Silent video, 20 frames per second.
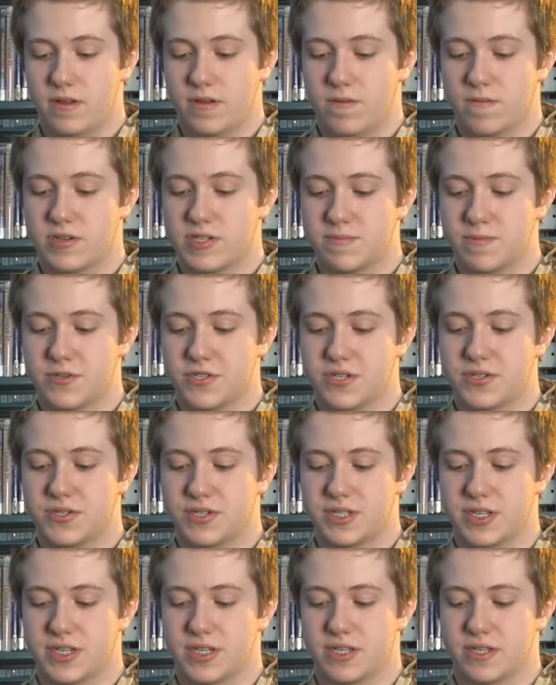What's the most
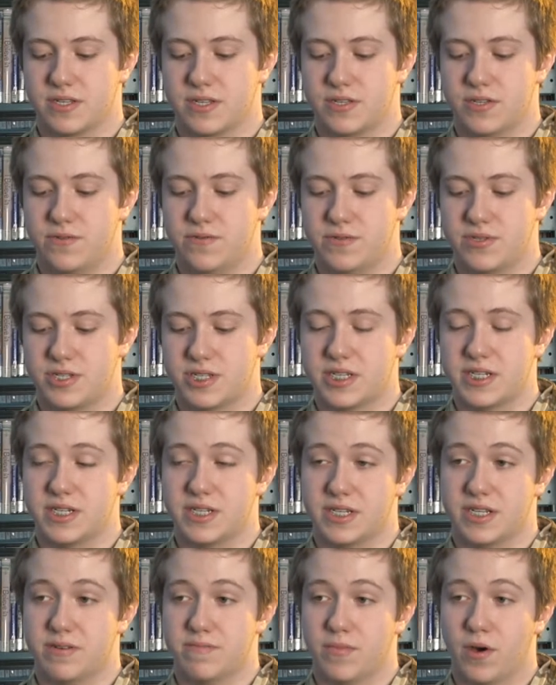interesting you've seen
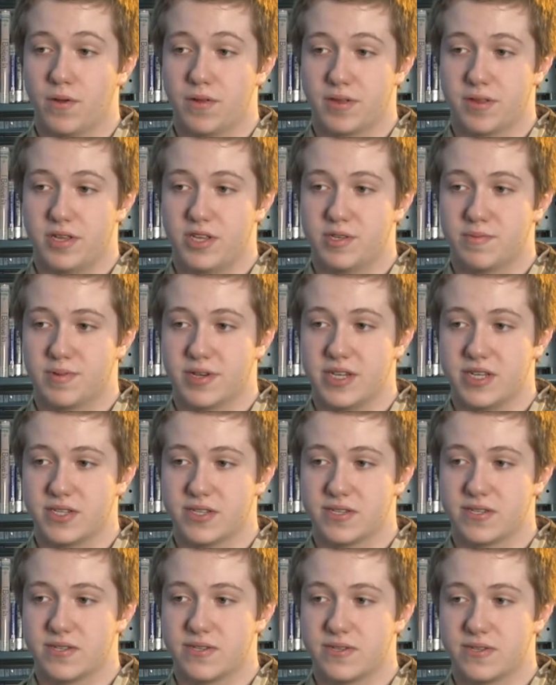in both of these
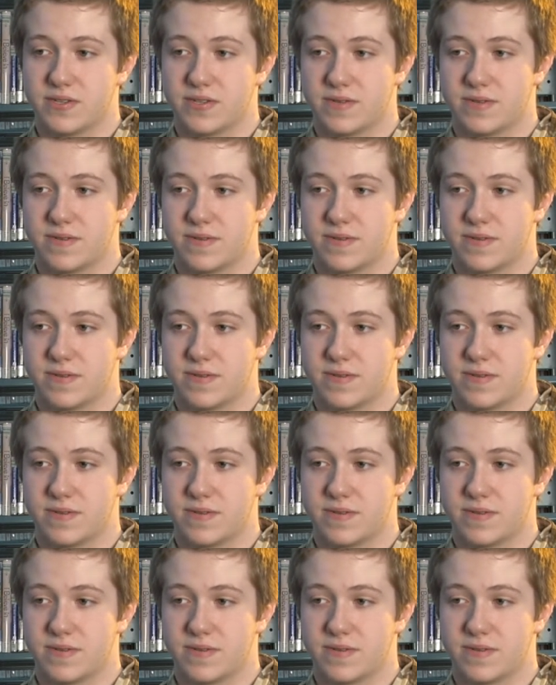places?